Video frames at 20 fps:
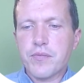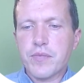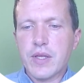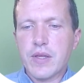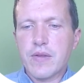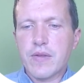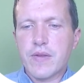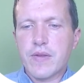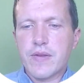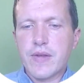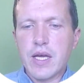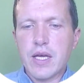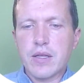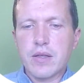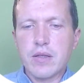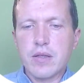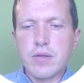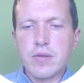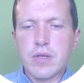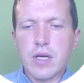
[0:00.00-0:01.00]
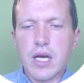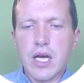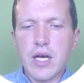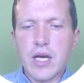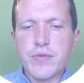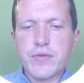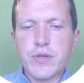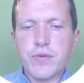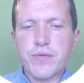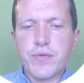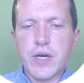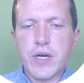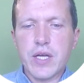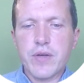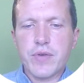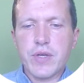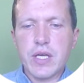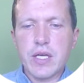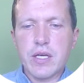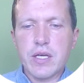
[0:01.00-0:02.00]
Then, after
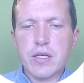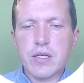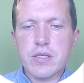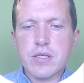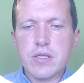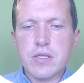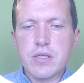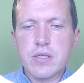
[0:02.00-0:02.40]
5 years,